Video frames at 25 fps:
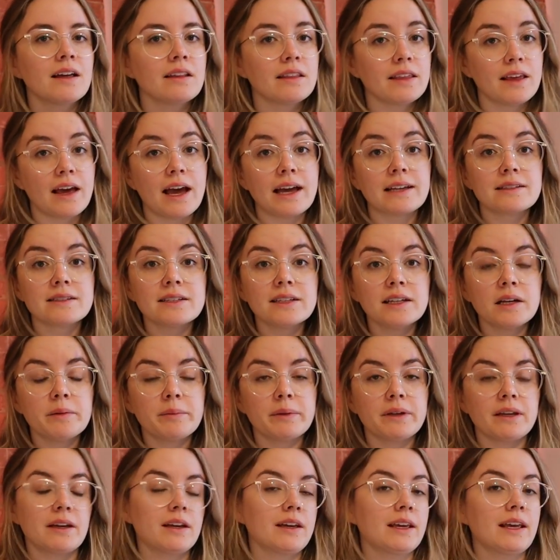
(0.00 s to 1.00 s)
The idea
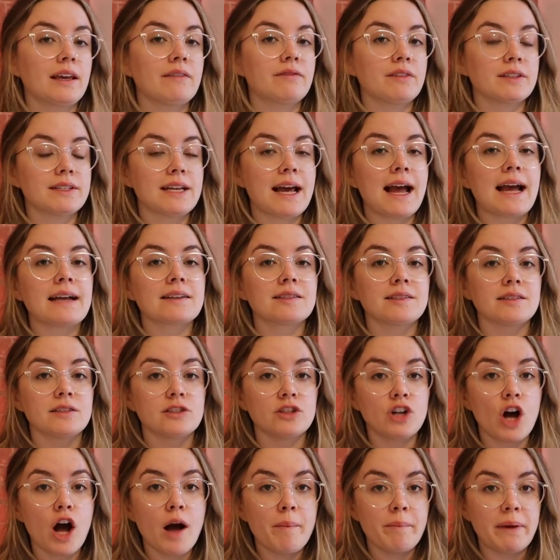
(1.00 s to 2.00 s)
being, if the tax is
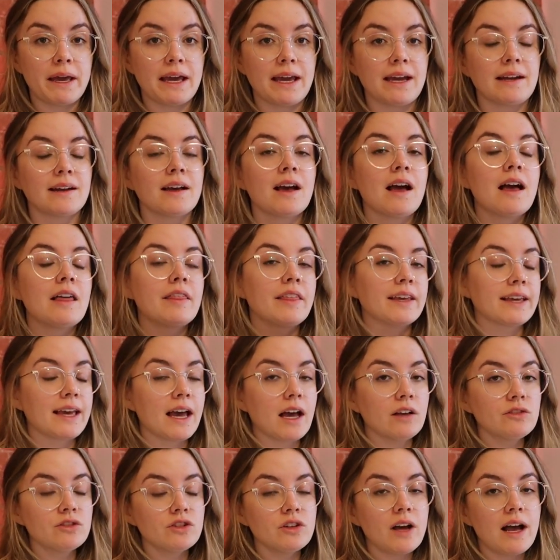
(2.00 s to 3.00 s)
not paid, the
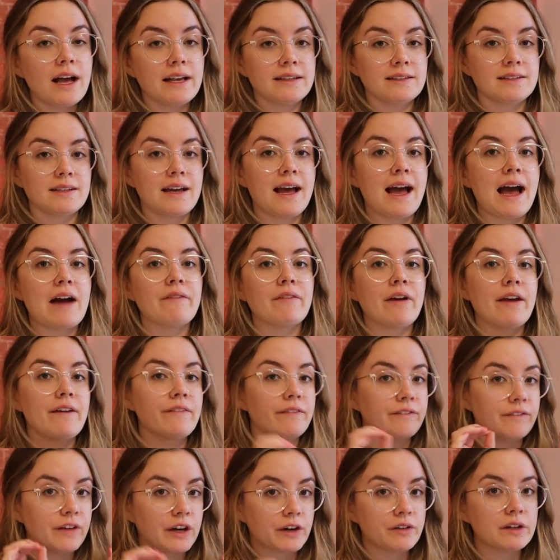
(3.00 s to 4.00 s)
council has to have a
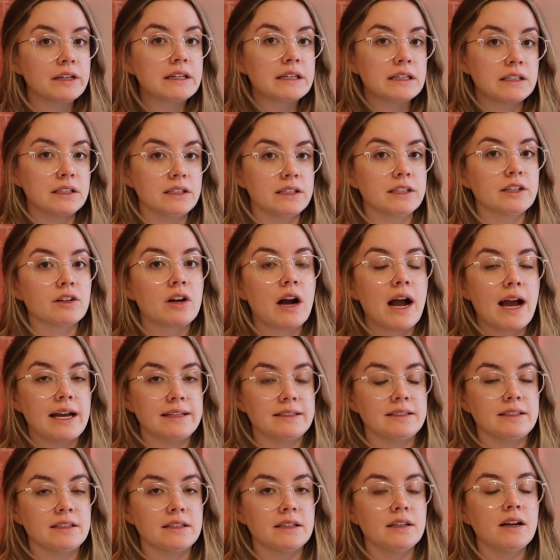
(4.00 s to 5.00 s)
very clear
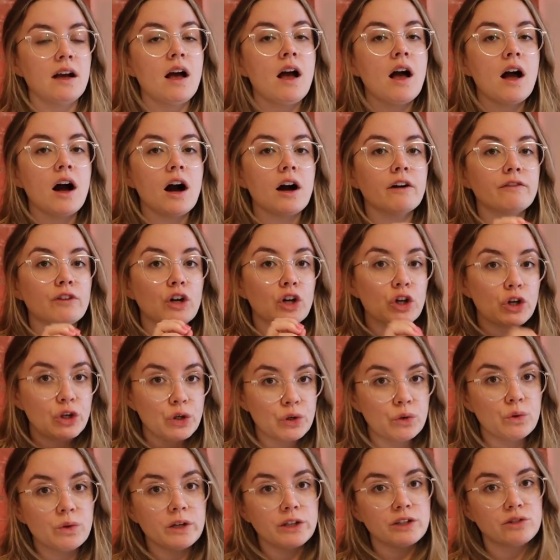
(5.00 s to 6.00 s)
idea of
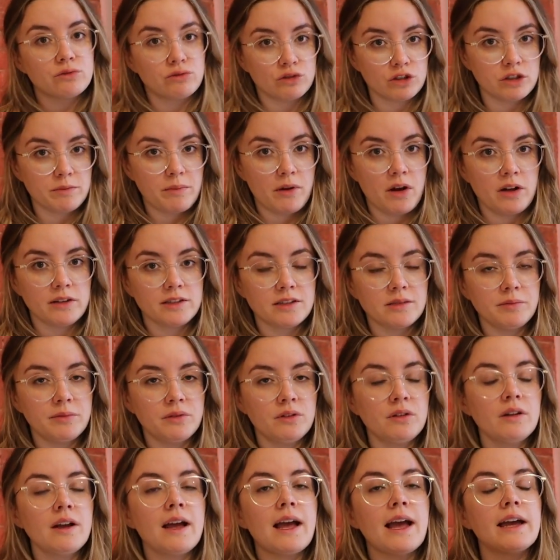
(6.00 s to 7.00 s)
who is
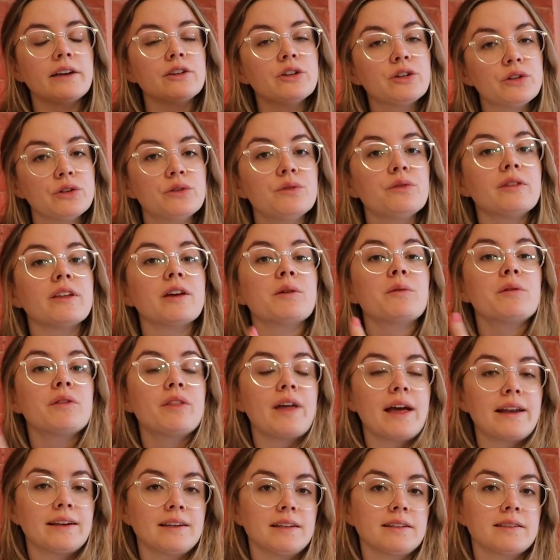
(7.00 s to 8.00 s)
responsible and who they will
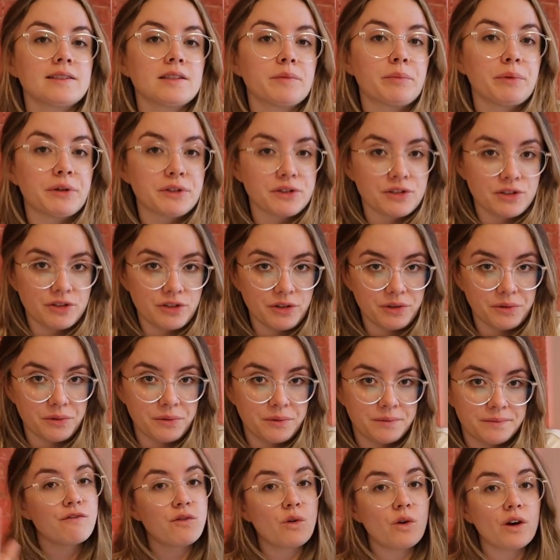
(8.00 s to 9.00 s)
then need to pursue.
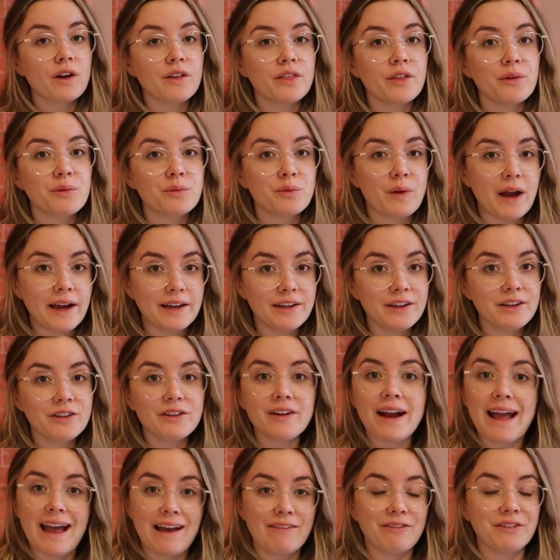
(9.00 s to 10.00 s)
For the
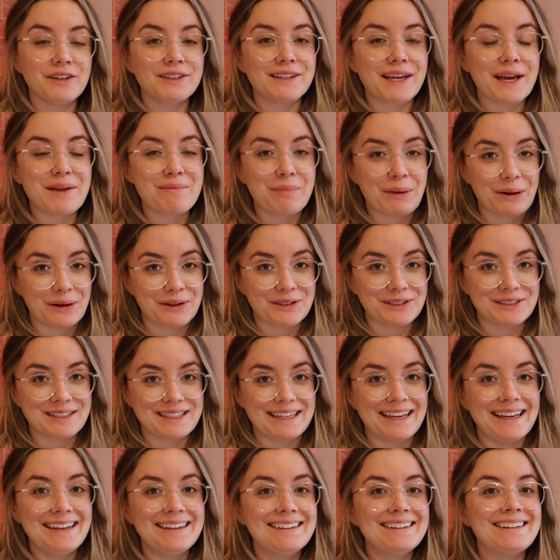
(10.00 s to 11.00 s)
regular everyday
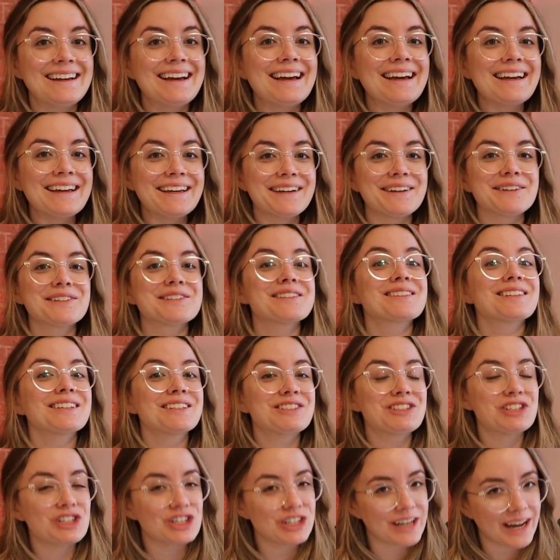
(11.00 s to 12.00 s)
person, here's
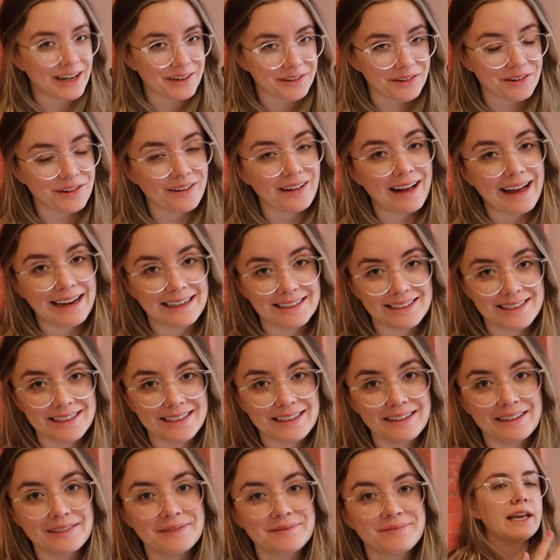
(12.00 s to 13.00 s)
the general
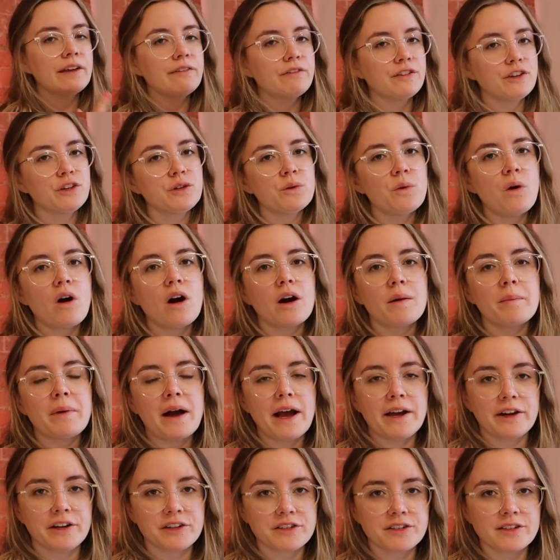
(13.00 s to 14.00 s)
idea. If you are
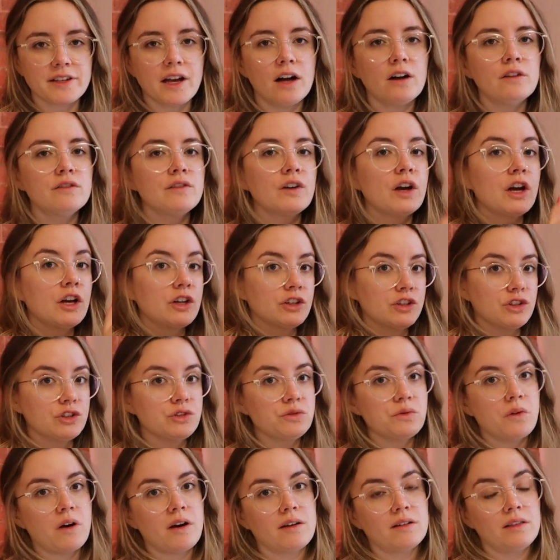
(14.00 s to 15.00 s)
by yourself,
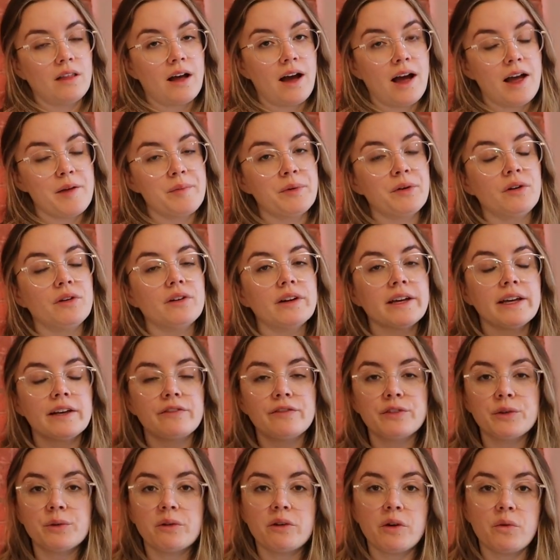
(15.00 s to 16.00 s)
you are liable.
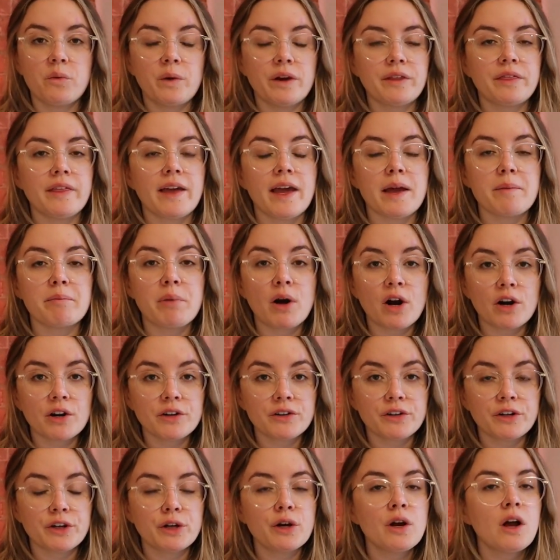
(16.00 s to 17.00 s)
If you are with a
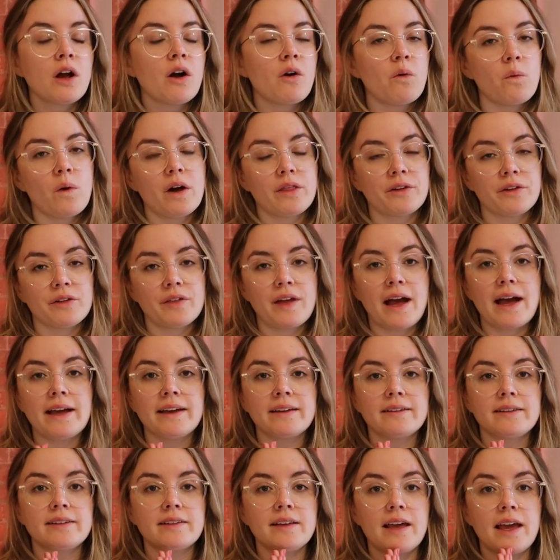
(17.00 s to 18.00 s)
partner, whether that
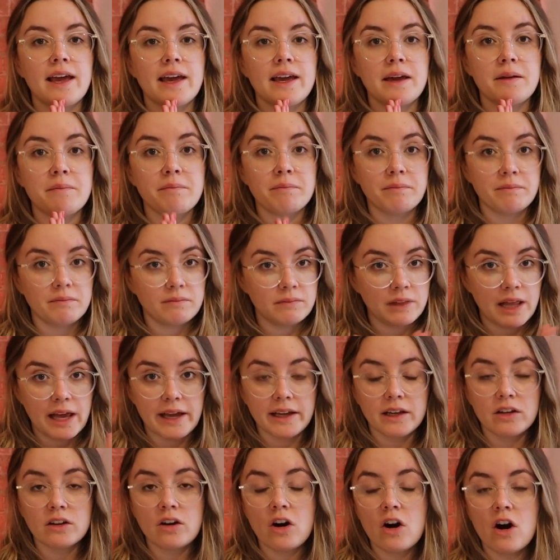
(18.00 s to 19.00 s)
is a
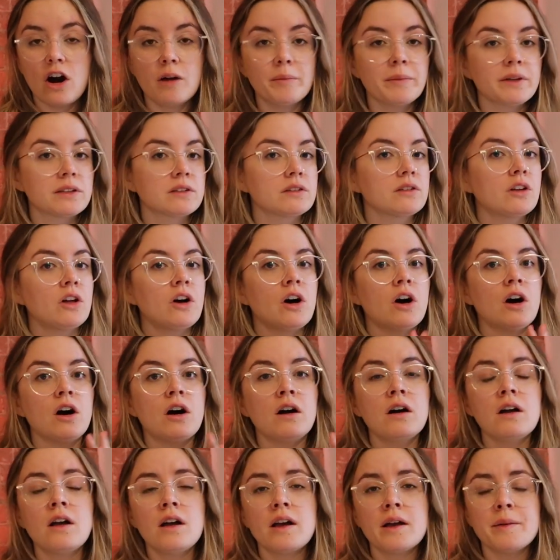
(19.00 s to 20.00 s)
like common
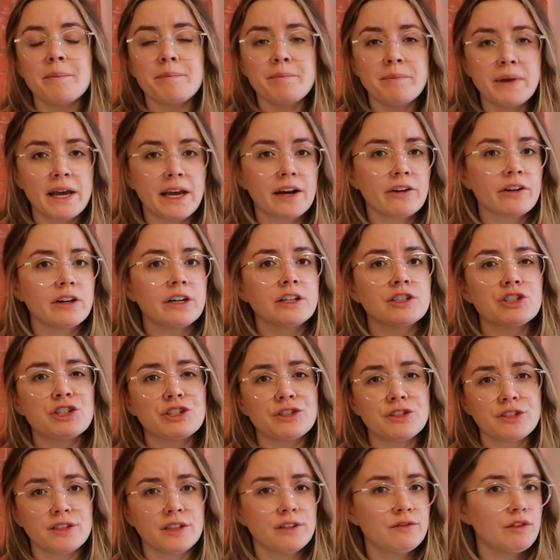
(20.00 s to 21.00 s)
law, marriage,
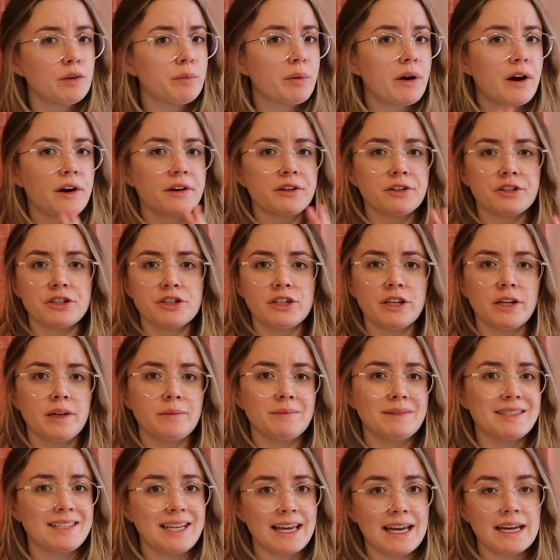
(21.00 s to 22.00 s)
civil
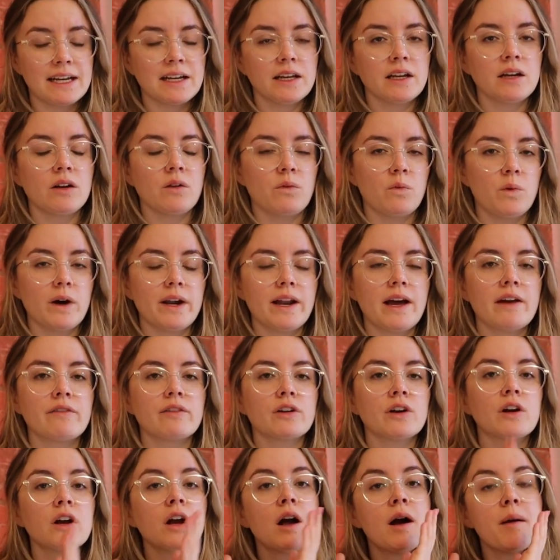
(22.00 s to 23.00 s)
partnership, dating,
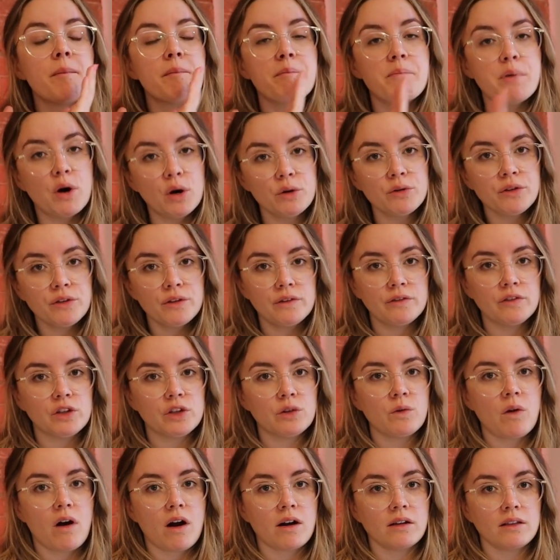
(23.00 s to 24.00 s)
whatever, both of
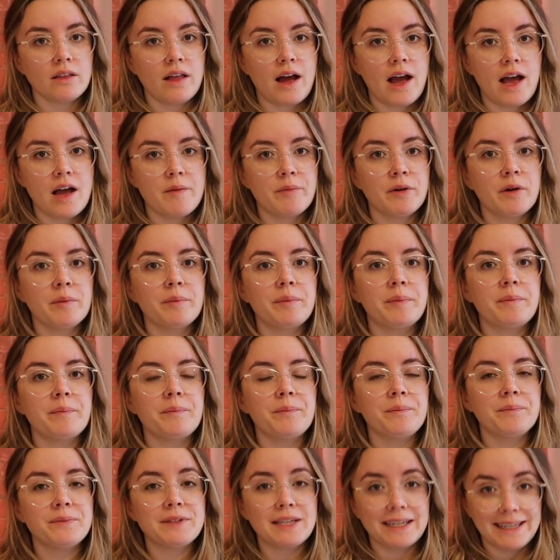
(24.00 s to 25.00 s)
you are liable
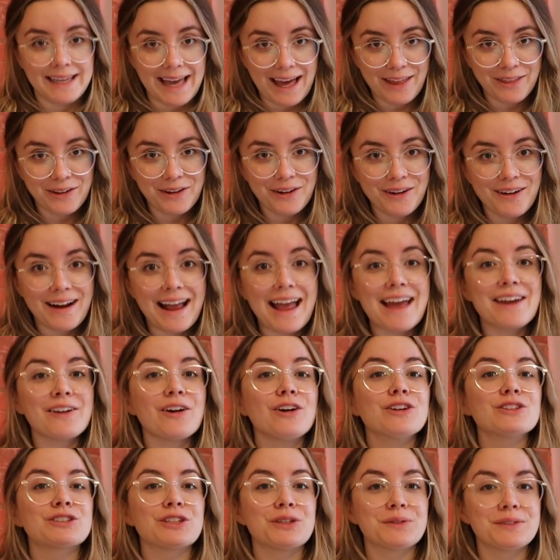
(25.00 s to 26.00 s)
together and
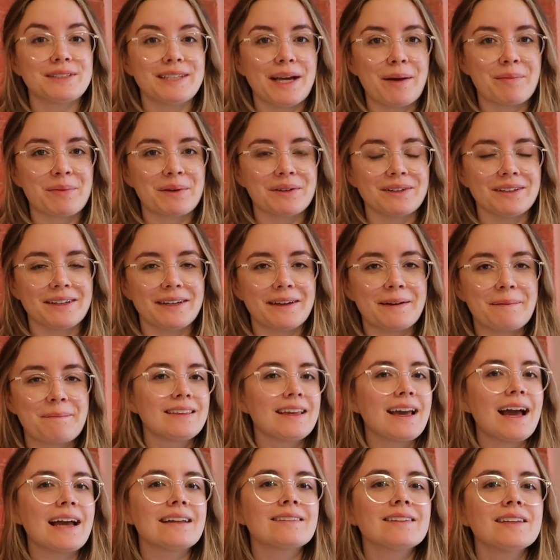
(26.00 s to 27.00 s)
also separately.
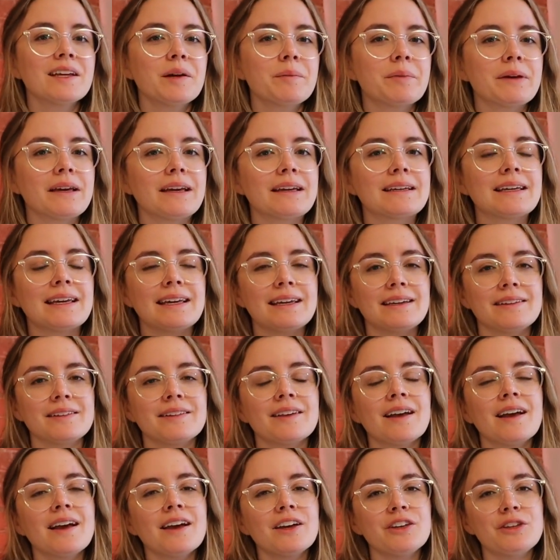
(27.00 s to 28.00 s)
The idea being is
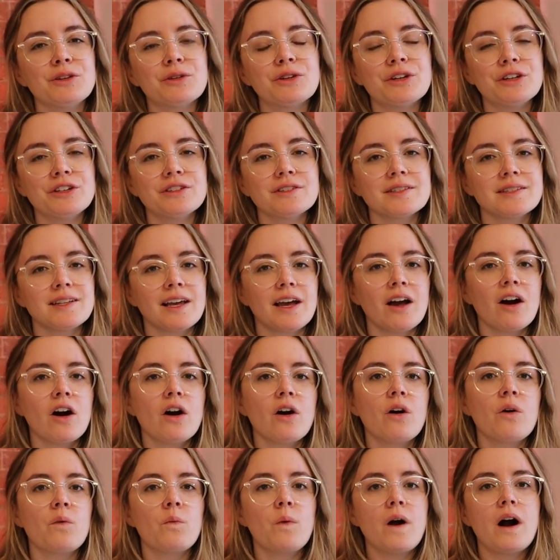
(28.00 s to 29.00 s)
you couldn't say,
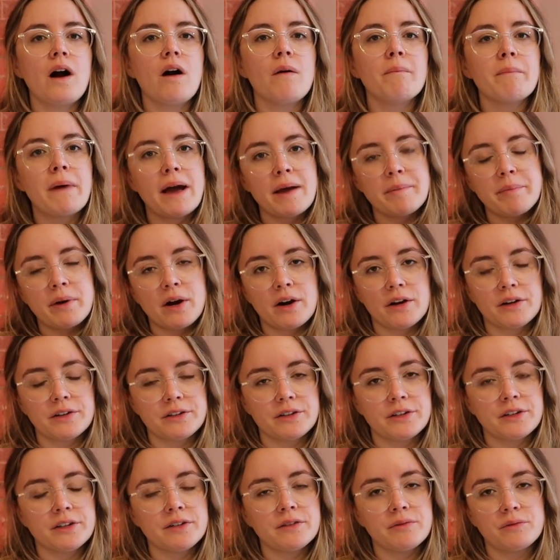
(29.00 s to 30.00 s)
oh, well, my
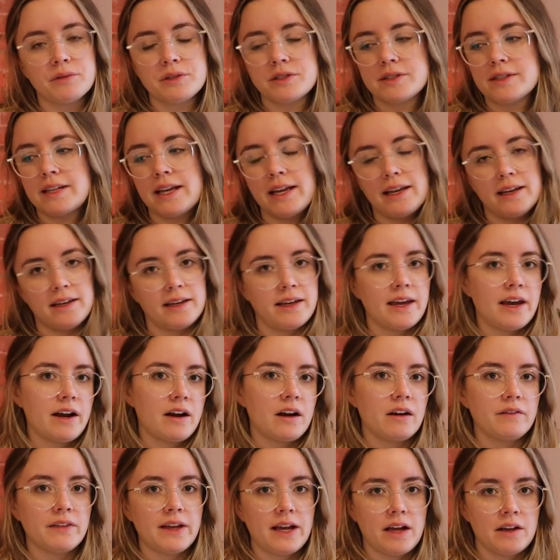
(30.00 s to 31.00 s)
partner was taking
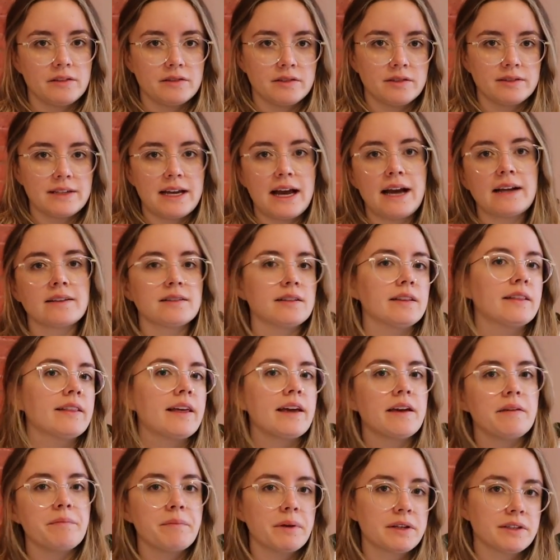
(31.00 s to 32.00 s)
care of council tax and
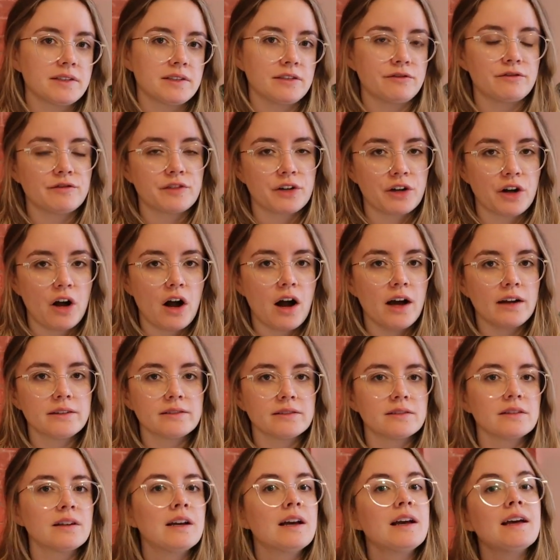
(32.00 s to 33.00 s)
they must have
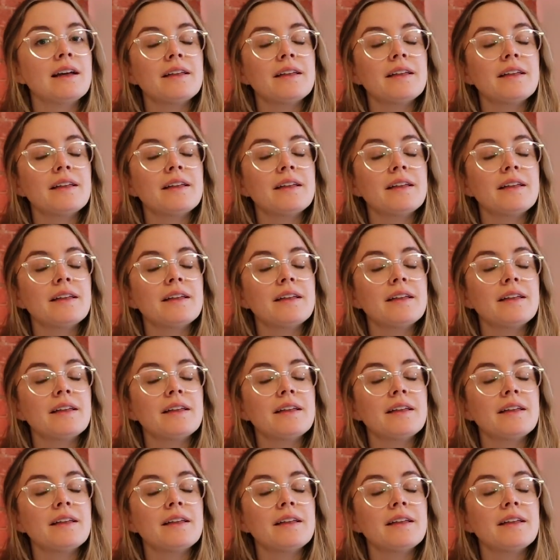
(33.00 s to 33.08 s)
forgotten.